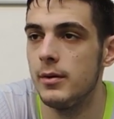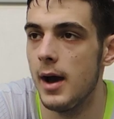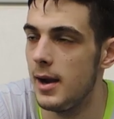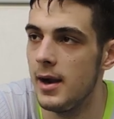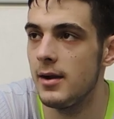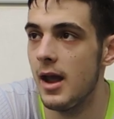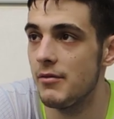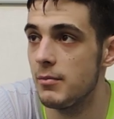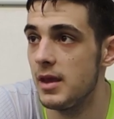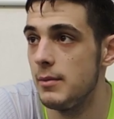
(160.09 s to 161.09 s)
I learned a lot
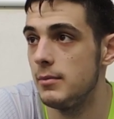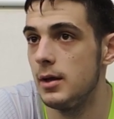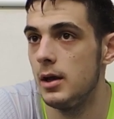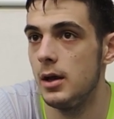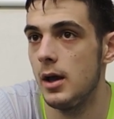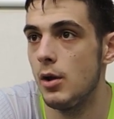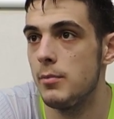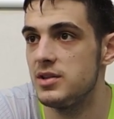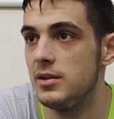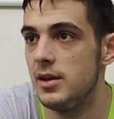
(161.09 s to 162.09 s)
from them. I know
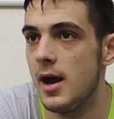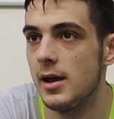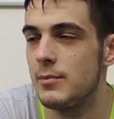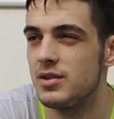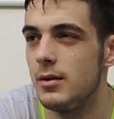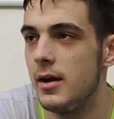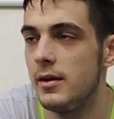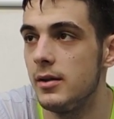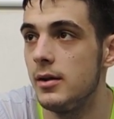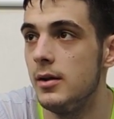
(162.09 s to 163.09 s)
I'm still young and I'm still
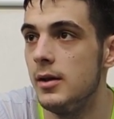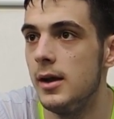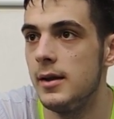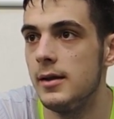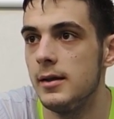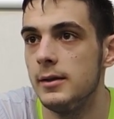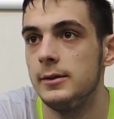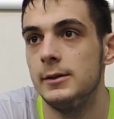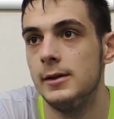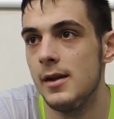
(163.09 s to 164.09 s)
learning, and
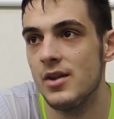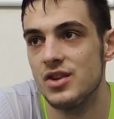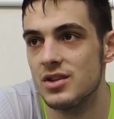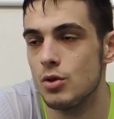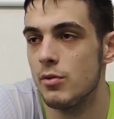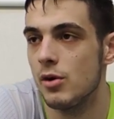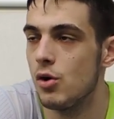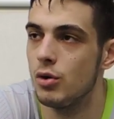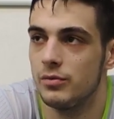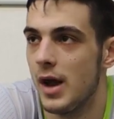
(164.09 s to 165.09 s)
not just on the
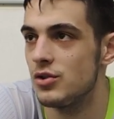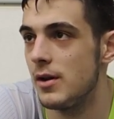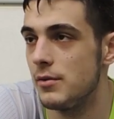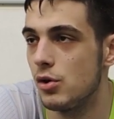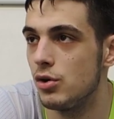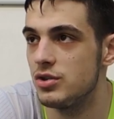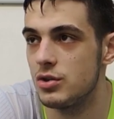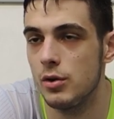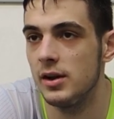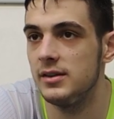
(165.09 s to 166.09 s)
court, outside the court,
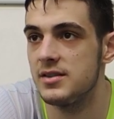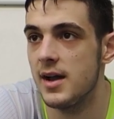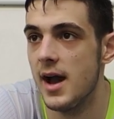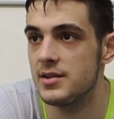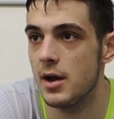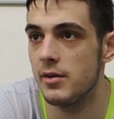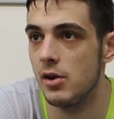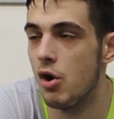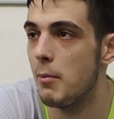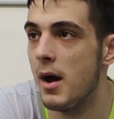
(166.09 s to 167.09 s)
just looking at these guys, how they
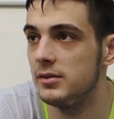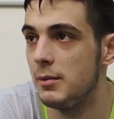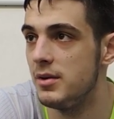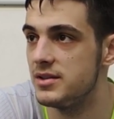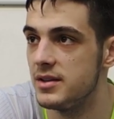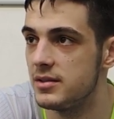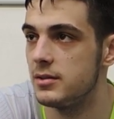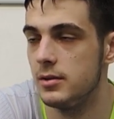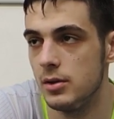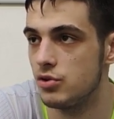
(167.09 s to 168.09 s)
go about their business.
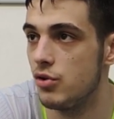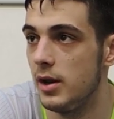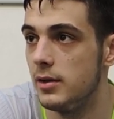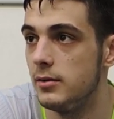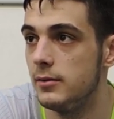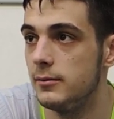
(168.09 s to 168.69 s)
It was great.